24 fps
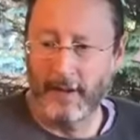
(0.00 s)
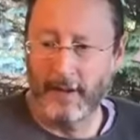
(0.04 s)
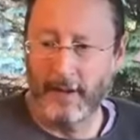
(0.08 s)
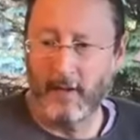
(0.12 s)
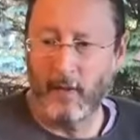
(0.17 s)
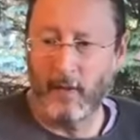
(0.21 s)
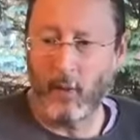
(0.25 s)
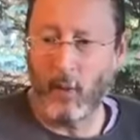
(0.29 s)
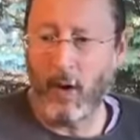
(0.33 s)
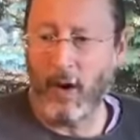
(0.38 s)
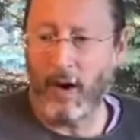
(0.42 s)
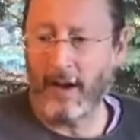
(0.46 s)

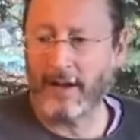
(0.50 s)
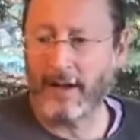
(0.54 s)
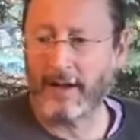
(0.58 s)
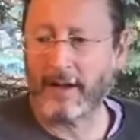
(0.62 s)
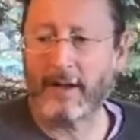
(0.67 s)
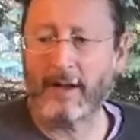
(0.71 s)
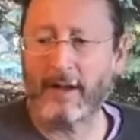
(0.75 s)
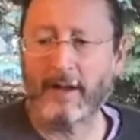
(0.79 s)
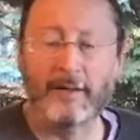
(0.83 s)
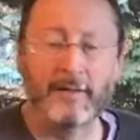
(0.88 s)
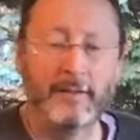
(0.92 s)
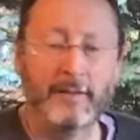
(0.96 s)
Want
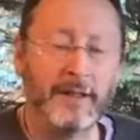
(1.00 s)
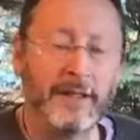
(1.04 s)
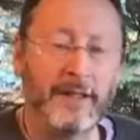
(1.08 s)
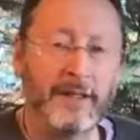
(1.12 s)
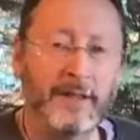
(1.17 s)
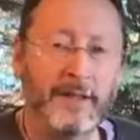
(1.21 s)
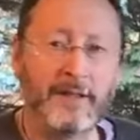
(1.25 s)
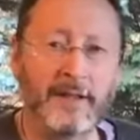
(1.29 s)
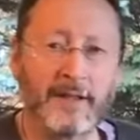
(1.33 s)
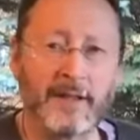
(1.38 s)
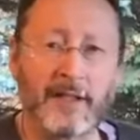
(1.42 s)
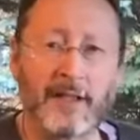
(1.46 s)

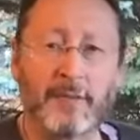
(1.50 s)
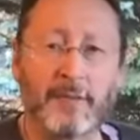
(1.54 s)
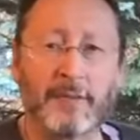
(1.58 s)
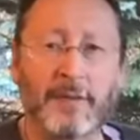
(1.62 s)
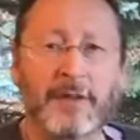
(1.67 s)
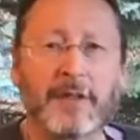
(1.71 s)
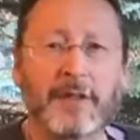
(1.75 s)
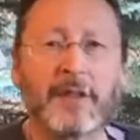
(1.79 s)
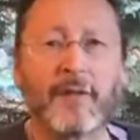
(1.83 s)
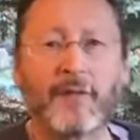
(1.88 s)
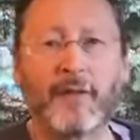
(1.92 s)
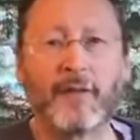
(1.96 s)
means a
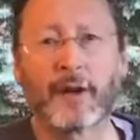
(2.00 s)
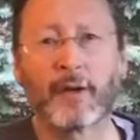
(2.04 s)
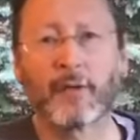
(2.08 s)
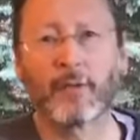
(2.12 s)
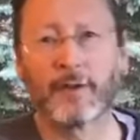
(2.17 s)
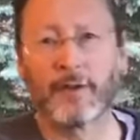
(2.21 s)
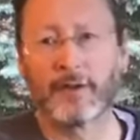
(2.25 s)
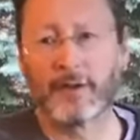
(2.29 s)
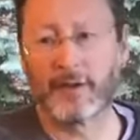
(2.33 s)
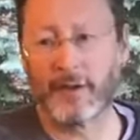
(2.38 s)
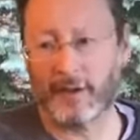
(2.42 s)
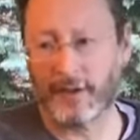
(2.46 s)
specific
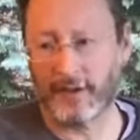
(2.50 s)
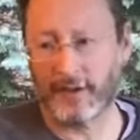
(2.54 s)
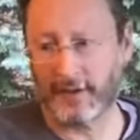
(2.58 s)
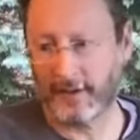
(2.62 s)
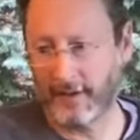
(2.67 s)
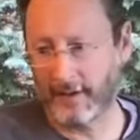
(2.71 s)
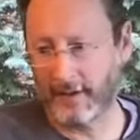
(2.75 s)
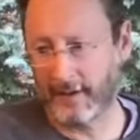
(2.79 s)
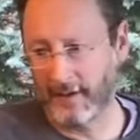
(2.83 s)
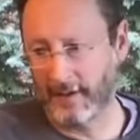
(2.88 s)
result,